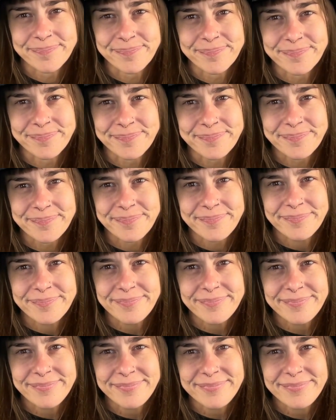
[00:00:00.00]

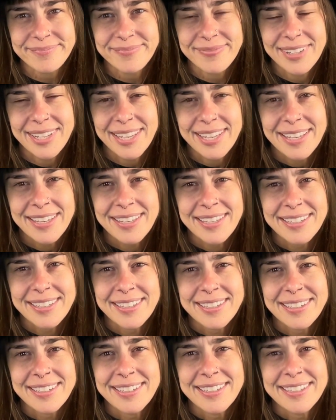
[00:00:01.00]

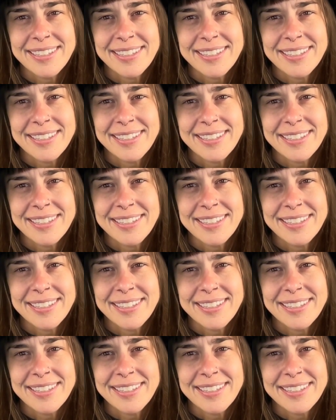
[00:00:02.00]
No one is speaking in this clip.